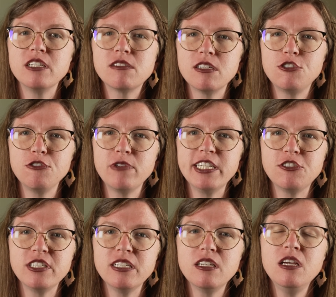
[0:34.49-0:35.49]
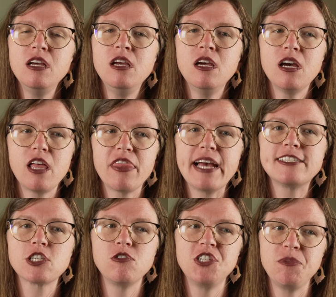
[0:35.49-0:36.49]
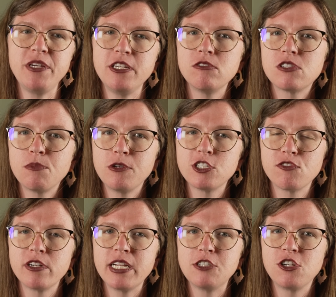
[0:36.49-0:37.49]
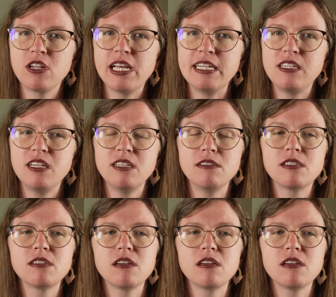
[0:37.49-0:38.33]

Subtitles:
situation, that's going to be used to push for digital IDs.